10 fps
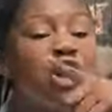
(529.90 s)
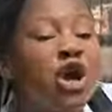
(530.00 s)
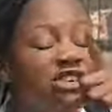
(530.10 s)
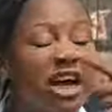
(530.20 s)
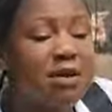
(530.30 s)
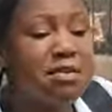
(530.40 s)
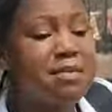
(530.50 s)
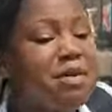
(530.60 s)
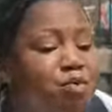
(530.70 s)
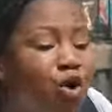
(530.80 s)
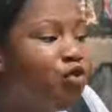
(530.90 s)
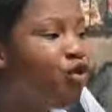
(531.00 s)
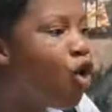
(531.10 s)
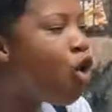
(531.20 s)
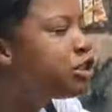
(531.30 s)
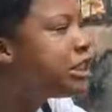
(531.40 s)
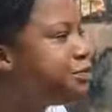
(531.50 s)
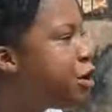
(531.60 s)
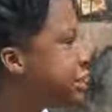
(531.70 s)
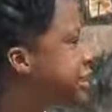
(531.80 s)
your dad give me now, maybe one of all these
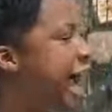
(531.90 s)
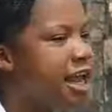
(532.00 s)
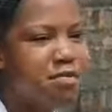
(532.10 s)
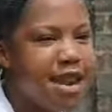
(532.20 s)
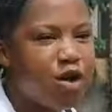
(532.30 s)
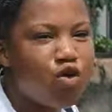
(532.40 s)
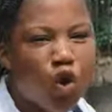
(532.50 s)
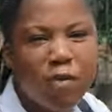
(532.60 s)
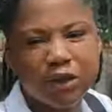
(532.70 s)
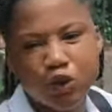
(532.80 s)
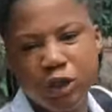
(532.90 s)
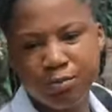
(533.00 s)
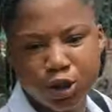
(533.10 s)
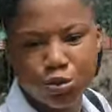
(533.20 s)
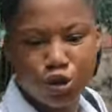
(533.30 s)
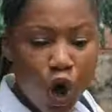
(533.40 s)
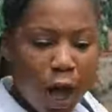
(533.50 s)
boys is eyeing me now. They will not come and toast me tomorrow.